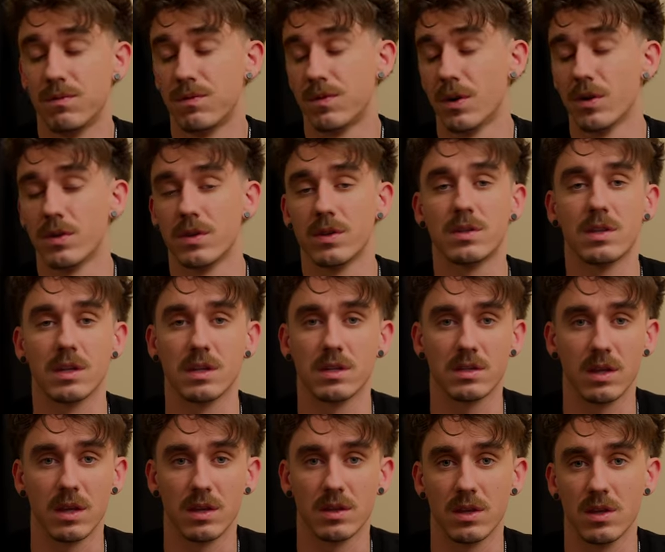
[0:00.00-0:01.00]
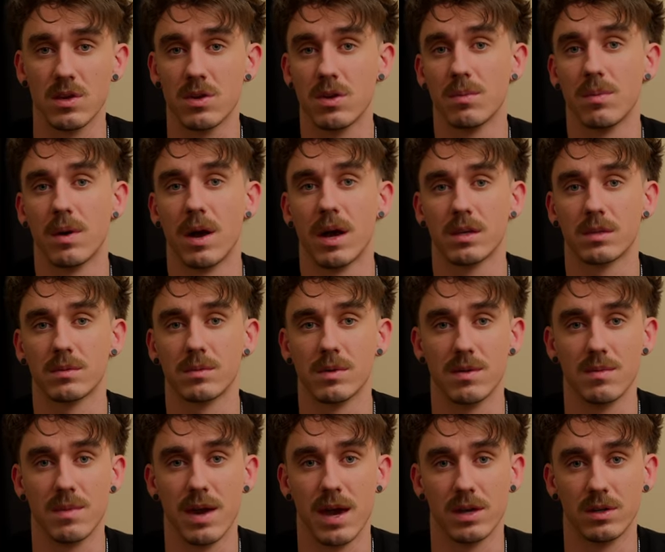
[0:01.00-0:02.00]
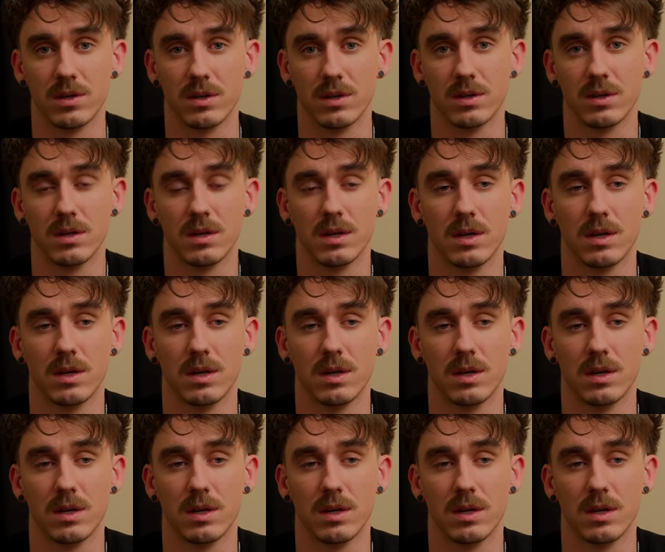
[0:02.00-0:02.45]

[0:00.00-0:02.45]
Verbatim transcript: furthest extent that you can possibly imagine